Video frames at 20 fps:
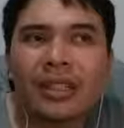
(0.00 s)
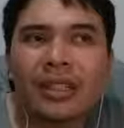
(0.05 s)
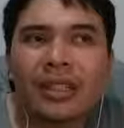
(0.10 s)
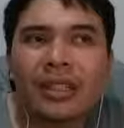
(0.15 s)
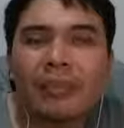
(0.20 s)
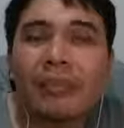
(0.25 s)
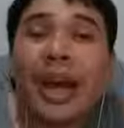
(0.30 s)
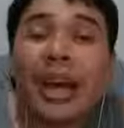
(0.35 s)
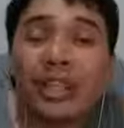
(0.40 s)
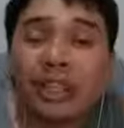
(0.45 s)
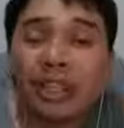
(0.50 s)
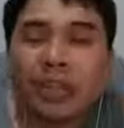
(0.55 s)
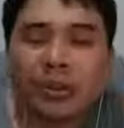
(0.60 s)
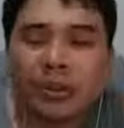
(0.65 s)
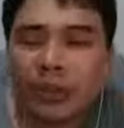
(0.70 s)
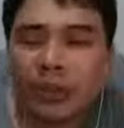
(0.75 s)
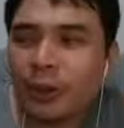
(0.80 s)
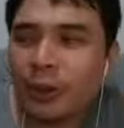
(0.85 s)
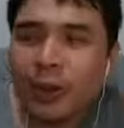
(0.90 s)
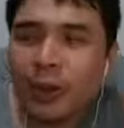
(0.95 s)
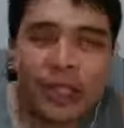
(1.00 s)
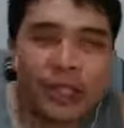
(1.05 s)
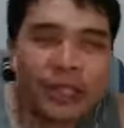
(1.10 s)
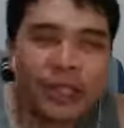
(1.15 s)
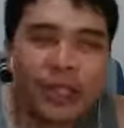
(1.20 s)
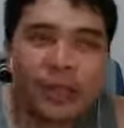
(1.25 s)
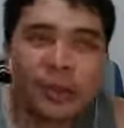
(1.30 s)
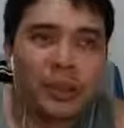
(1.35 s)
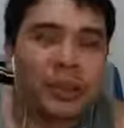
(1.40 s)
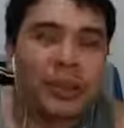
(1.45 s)
match. Okay,
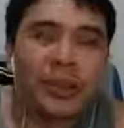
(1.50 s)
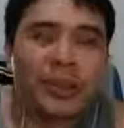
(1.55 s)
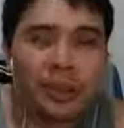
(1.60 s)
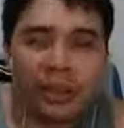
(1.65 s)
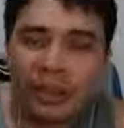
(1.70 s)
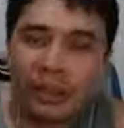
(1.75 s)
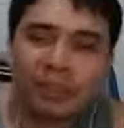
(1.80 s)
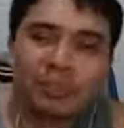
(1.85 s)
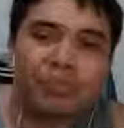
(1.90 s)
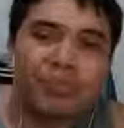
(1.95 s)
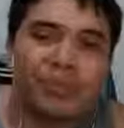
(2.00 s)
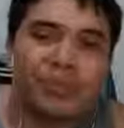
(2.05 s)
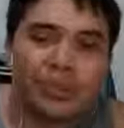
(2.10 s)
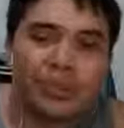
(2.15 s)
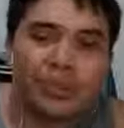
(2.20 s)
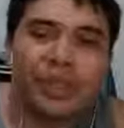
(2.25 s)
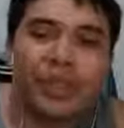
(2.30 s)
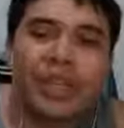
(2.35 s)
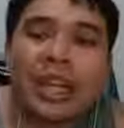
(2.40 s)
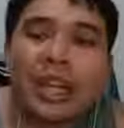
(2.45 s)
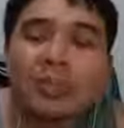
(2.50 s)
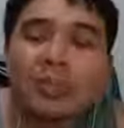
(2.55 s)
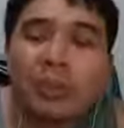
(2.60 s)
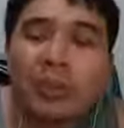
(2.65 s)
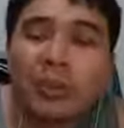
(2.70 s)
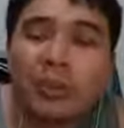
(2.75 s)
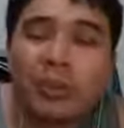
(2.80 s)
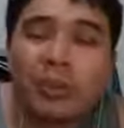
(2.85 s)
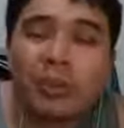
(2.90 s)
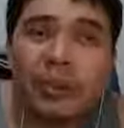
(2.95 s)
so
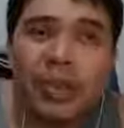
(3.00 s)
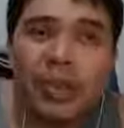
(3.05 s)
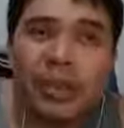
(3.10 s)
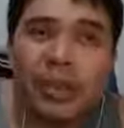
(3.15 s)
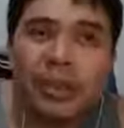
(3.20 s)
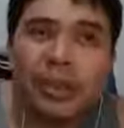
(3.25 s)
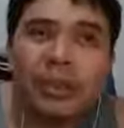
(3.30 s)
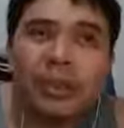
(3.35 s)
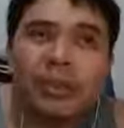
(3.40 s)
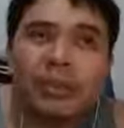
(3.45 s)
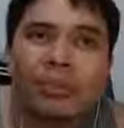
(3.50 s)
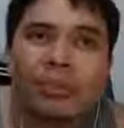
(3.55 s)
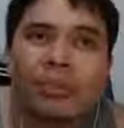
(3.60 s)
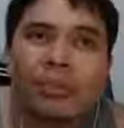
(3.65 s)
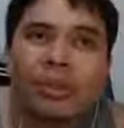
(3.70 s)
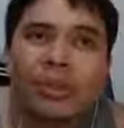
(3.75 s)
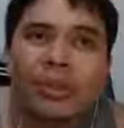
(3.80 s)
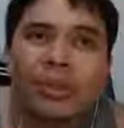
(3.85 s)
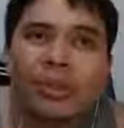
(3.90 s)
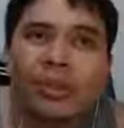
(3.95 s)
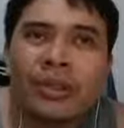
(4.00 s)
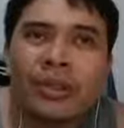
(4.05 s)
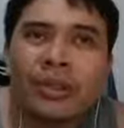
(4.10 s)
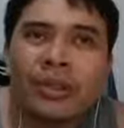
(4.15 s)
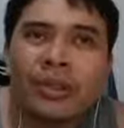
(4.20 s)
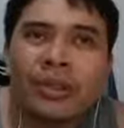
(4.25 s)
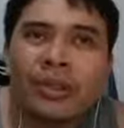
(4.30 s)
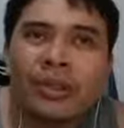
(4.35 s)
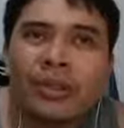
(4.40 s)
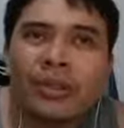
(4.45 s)
example would be,
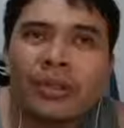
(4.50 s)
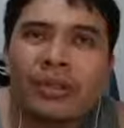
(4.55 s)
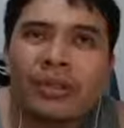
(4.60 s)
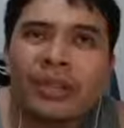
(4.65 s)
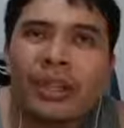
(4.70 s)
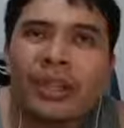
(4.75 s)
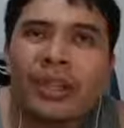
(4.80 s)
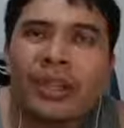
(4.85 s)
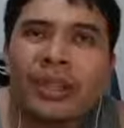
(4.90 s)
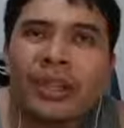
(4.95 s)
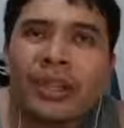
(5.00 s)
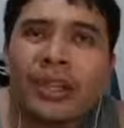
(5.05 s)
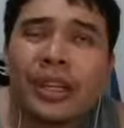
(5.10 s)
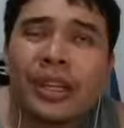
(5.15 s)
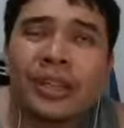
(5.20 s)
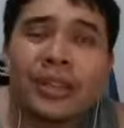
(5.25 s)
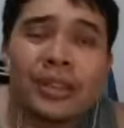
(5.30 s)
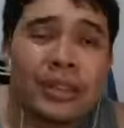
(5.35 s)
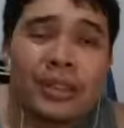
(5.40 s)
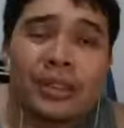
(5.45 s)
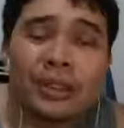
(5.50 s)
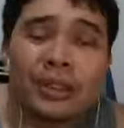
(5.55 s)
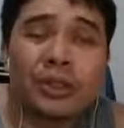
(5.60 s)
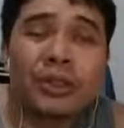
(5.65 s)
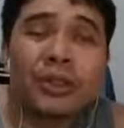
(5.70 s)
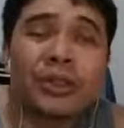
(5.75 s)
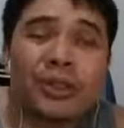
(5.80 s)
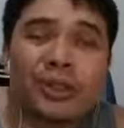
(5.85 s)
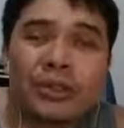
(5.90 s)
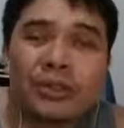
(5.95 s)
well, I guess
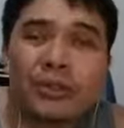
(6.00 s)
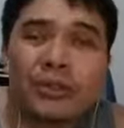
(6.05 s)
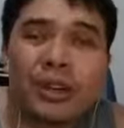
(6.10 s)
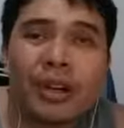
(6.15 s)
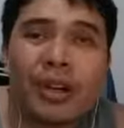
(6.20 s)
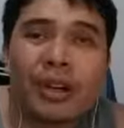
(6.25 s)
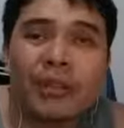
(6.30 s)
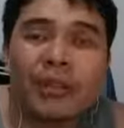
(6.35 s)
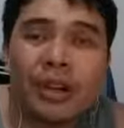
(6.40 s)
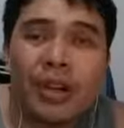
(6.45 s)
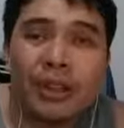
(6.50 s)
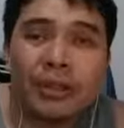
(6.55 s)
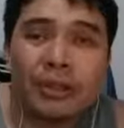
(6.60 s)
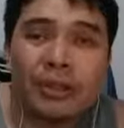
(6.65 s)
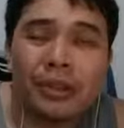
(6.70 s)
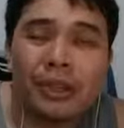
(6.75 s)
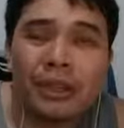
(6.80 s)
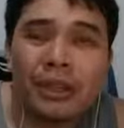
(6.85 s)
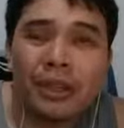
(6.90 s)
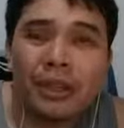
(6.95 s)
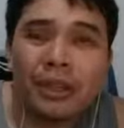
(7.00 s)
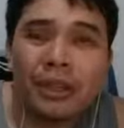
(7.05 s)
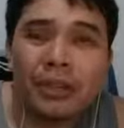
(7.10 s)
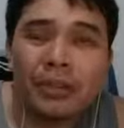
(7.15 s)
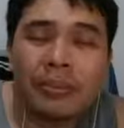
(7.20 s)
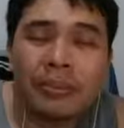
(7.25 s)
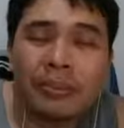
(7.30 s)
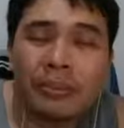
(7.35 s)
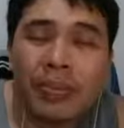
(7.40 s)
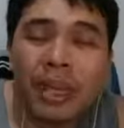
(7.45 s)
alternative rock band.
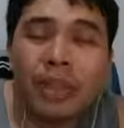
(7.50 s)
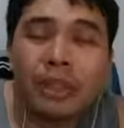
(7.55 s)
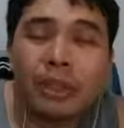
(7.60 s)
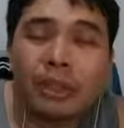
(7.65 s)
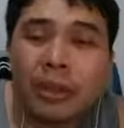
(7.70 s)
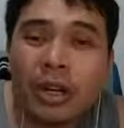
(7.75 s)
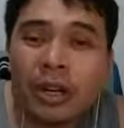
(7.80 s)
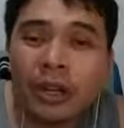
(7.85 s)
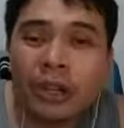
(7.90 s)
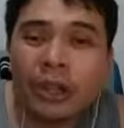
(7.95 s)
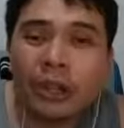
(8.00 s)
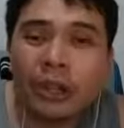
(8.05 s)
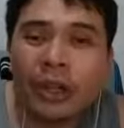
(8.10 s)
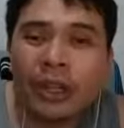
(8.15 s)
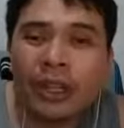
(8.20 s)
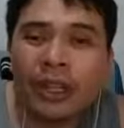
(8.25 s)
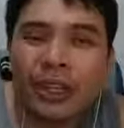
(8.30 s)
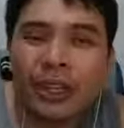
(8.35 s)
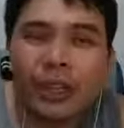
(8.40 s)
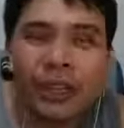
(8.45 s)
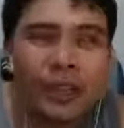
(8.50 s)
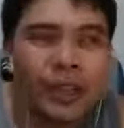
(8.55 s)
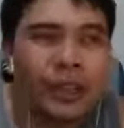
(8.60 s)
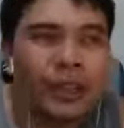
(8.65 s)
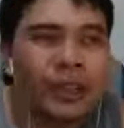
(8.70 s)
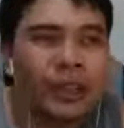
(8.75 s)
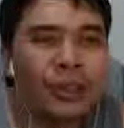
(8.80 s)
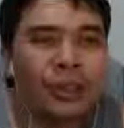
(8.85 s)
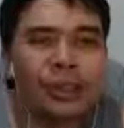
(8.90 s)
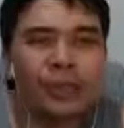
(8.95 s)
Matchbox 20.
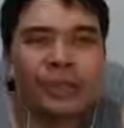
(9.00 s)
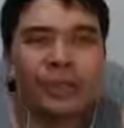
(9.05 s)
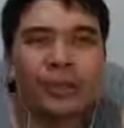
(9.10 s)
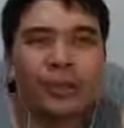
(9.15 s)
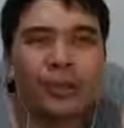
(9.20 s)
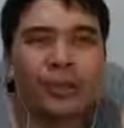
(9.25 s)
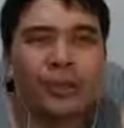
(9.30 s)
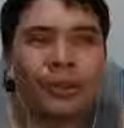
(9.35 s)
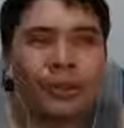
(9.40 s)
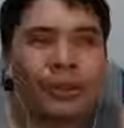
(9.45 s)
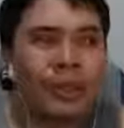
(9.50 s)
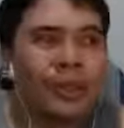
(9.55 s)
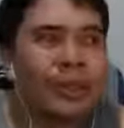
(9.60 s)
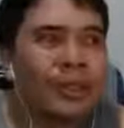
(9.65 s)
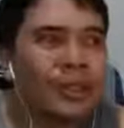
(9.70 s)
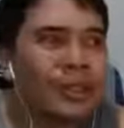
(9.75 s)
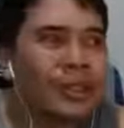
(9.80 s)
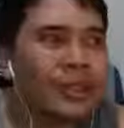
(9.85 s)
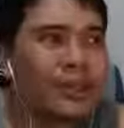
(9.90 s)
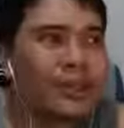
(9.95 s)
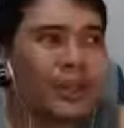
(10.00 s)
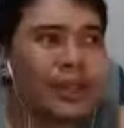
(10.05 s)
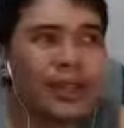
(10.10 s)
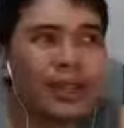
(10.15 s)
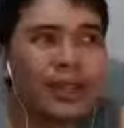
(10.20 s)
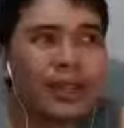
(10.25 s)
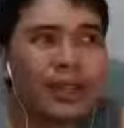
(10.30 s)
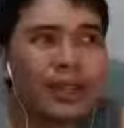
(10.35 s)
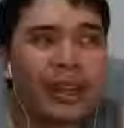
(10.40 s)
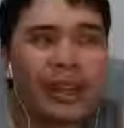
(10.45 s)
So and
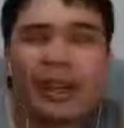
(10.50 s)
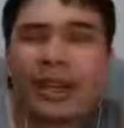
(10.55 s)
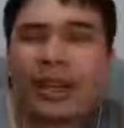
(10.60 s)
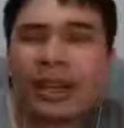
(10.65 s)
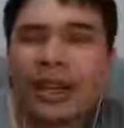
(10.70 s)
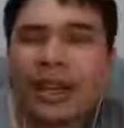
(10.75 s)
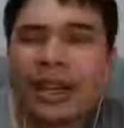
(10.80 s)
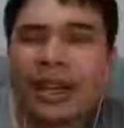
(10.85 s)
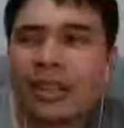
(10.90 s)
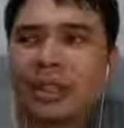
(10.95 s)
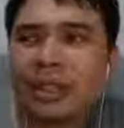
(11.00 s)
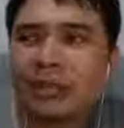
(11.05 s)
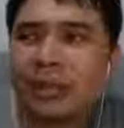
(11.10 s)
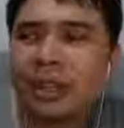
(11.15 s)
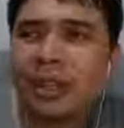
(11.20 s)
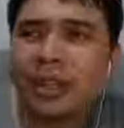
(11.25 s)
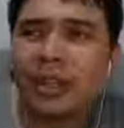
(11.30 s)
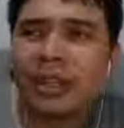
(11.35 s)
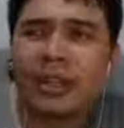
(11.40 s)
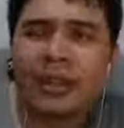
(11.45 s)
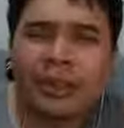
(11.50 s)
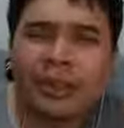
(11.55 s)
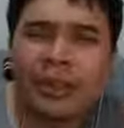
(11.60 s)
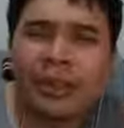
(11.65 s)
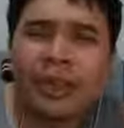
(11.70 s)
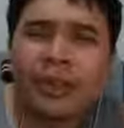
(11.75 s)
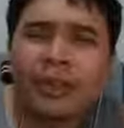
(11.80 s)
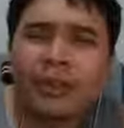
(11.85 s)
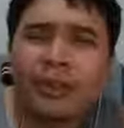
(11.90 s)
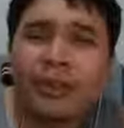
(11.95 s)
then I ask him like,
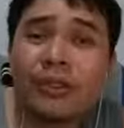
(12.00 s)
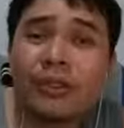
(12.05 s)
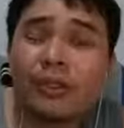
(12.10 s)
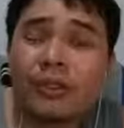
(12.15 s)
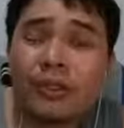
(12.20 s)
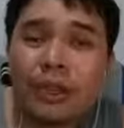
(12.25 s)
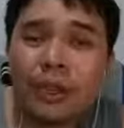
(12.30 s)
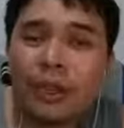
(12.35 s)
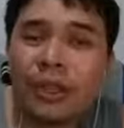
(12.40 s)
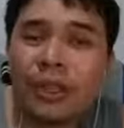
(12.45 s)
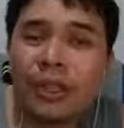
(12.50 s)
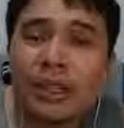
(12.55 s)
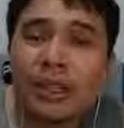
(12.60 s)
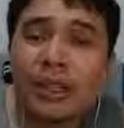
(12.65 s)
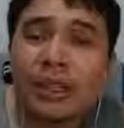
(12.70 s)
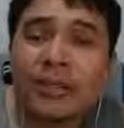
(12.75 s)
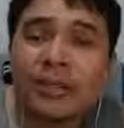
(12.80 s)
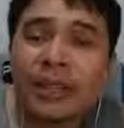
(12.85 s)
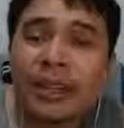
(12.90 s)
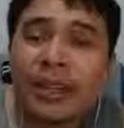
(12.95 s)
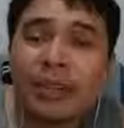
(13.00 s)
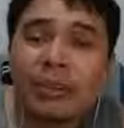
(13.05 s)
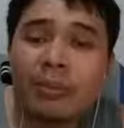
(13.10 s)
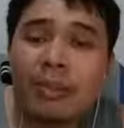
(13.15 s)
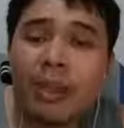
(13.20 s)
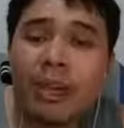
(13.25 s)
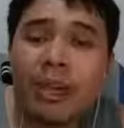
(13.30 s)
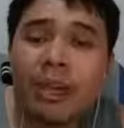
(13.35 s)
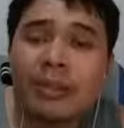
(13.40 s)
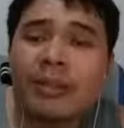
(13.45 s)
think of the vocalist of that
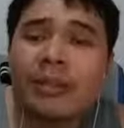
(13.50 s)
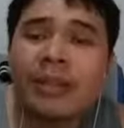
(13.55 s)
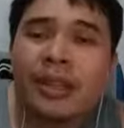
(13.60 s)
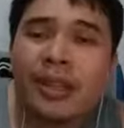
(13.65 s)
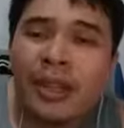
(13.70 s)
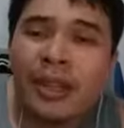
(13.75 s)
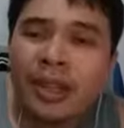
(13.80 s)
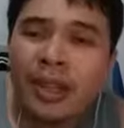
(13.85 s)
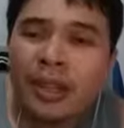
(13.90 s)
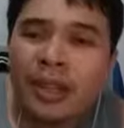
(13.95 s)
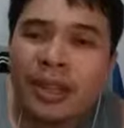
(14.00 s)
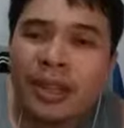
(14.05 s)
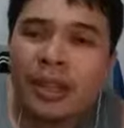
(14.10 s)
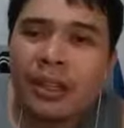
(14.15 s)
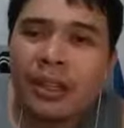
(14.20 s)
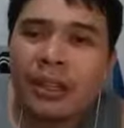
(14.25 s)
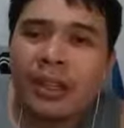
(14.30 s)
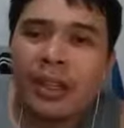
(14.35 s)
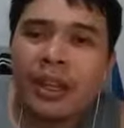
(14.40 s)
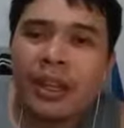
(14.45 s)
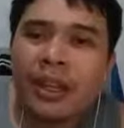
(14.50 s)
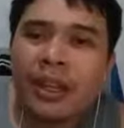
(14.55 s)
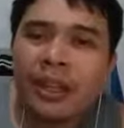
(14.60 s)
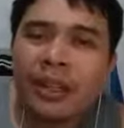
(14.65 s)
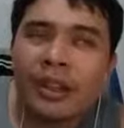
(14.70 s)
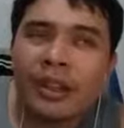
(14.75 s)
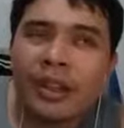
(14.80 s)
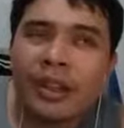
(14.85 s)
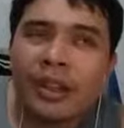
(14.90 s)
band, and then